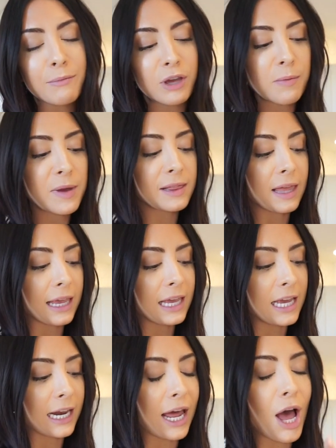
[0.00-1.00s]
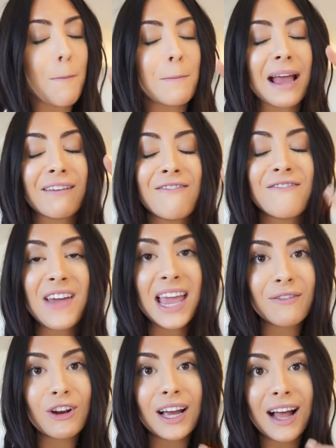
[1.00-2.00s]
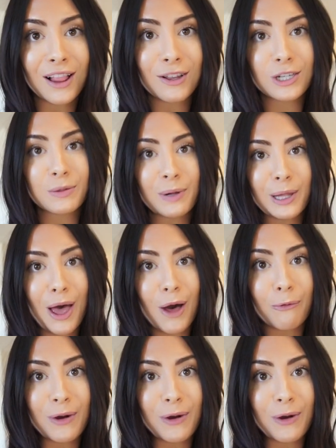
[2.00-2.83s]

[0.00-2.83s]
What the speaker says: I'm gonna be linking my favorite colors below